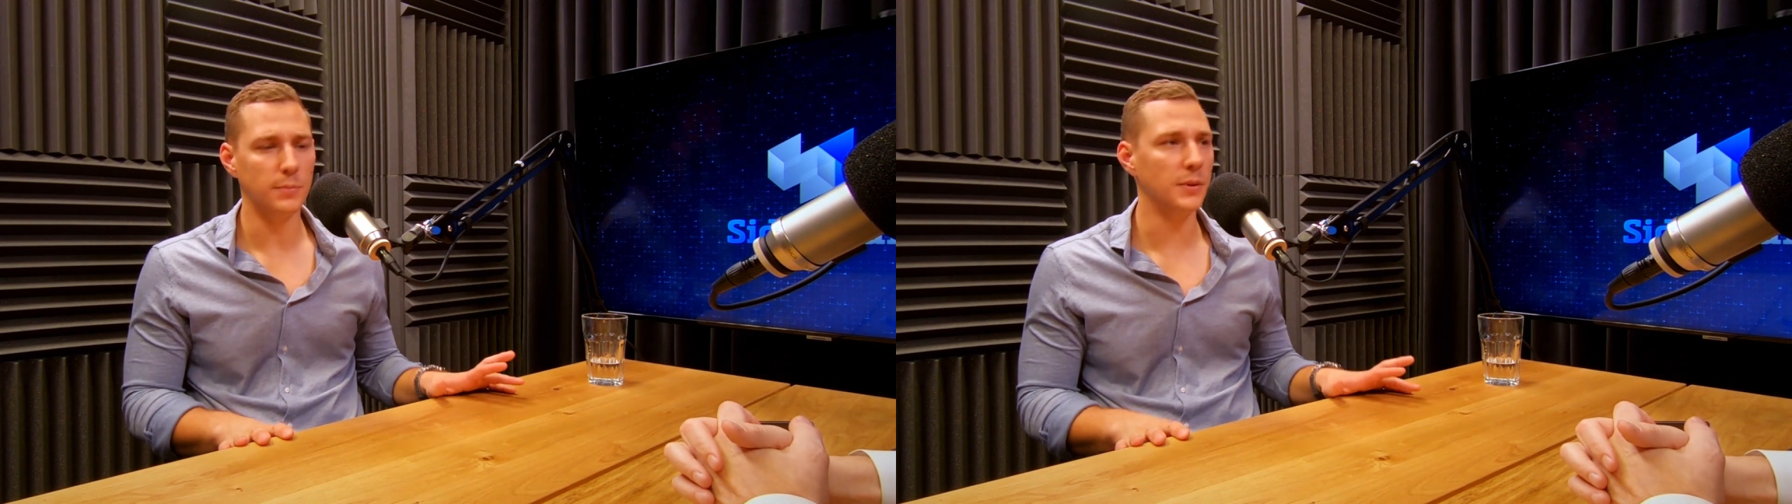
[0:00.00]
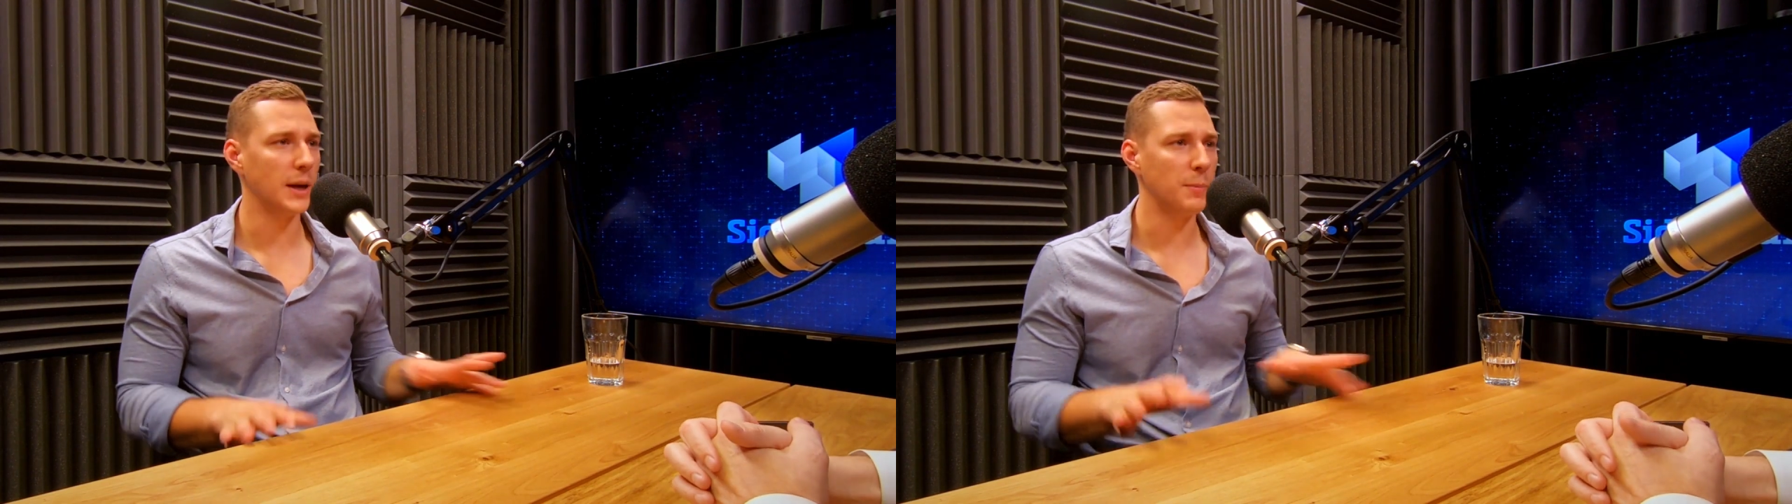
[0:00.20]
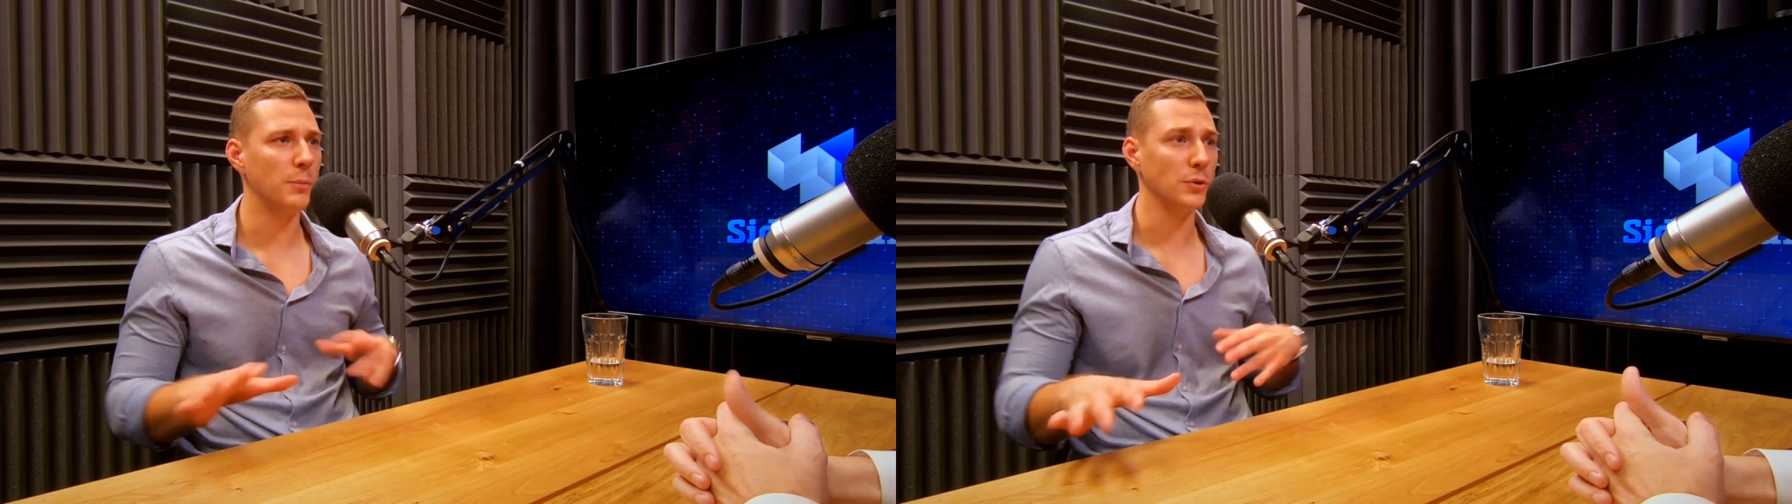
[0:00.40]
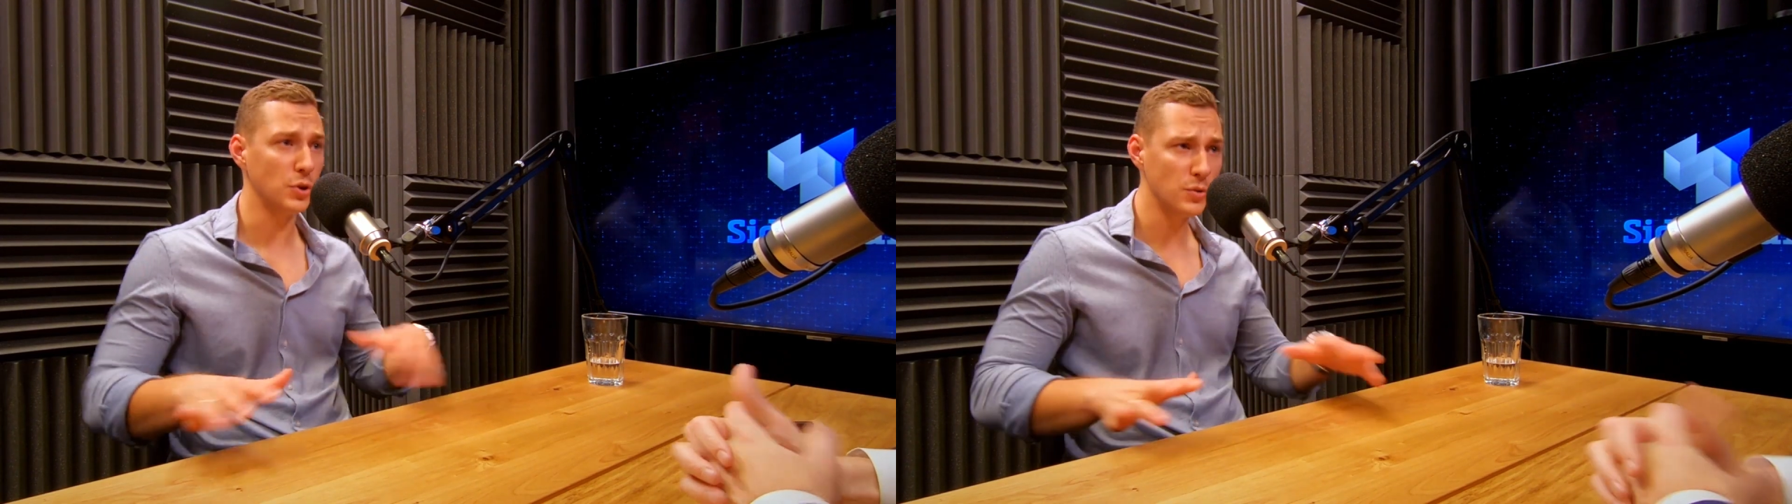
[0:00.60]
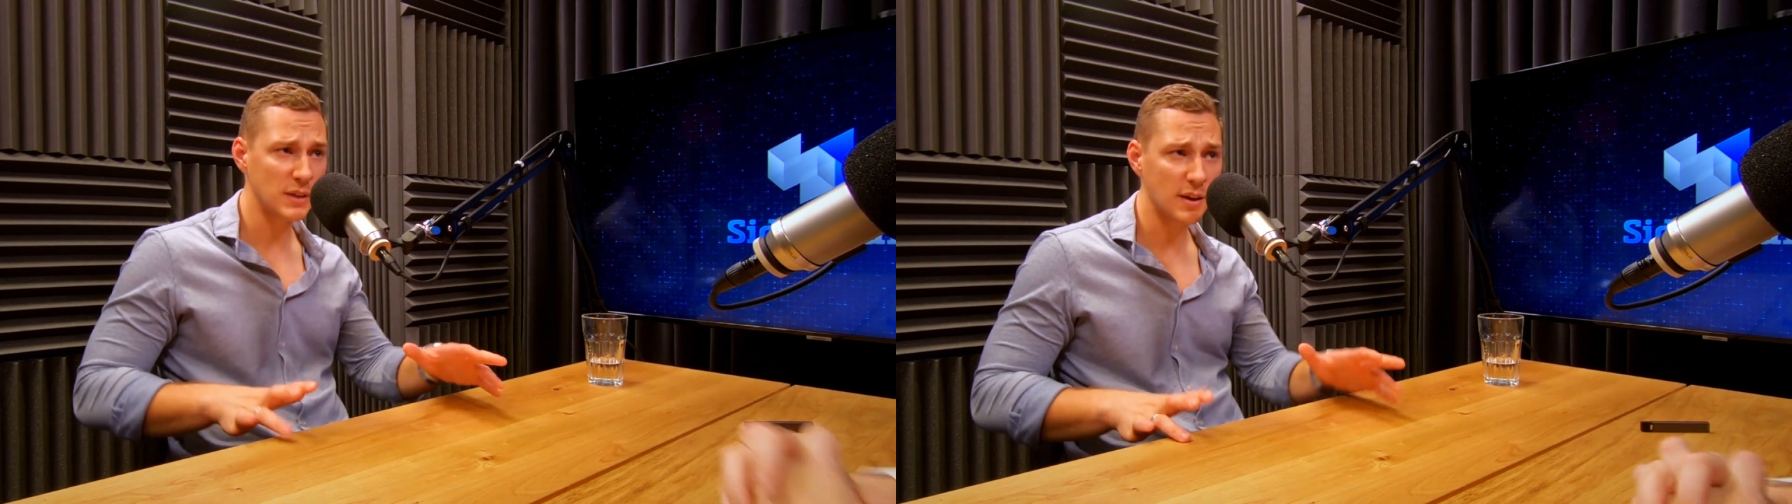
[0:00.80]
be like people
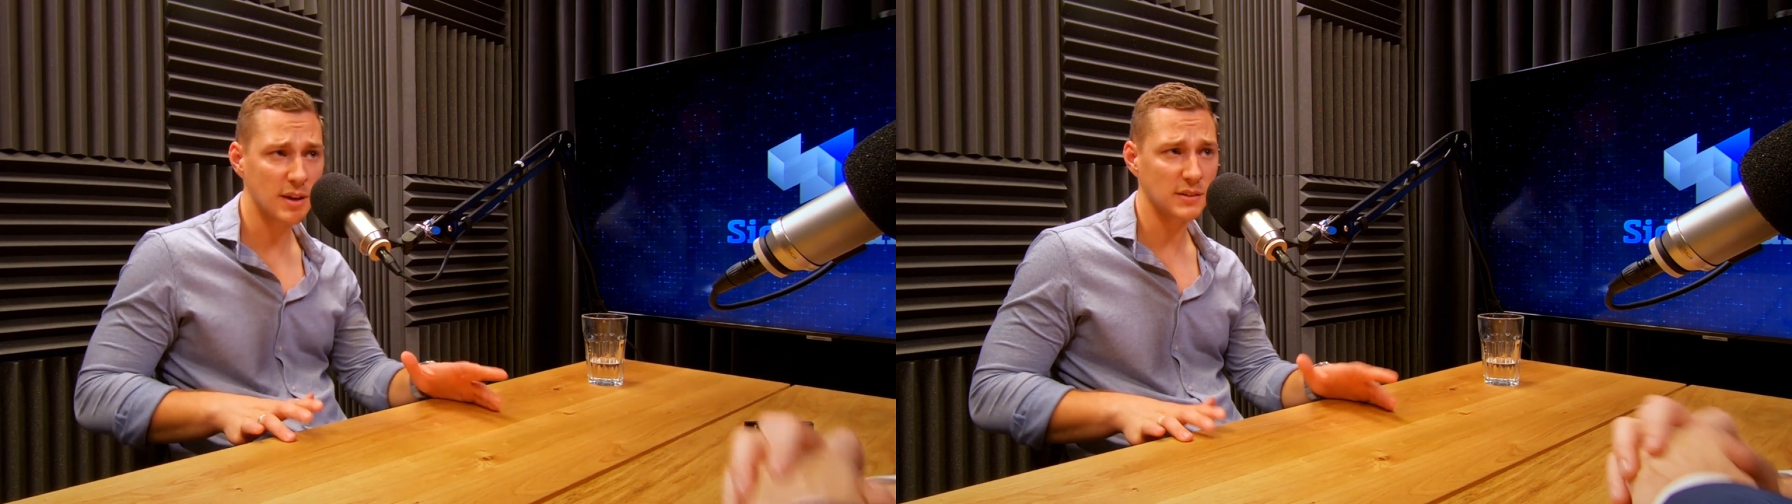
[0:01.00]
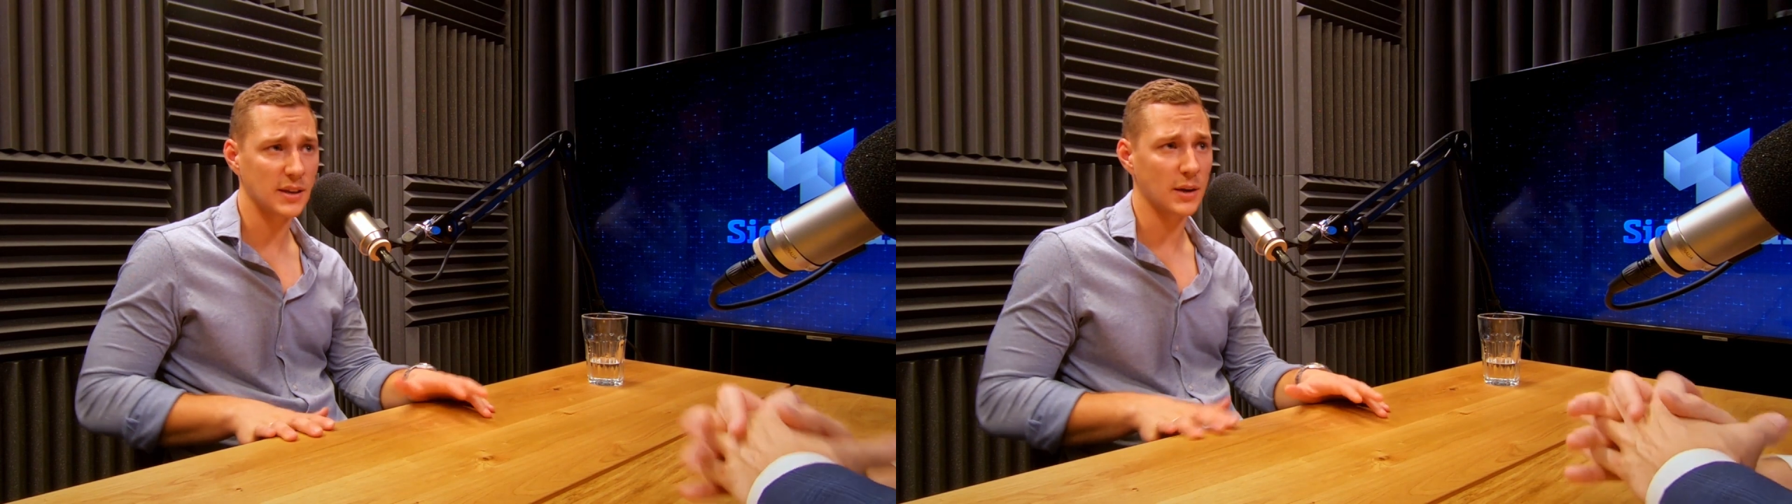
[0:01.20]
using this.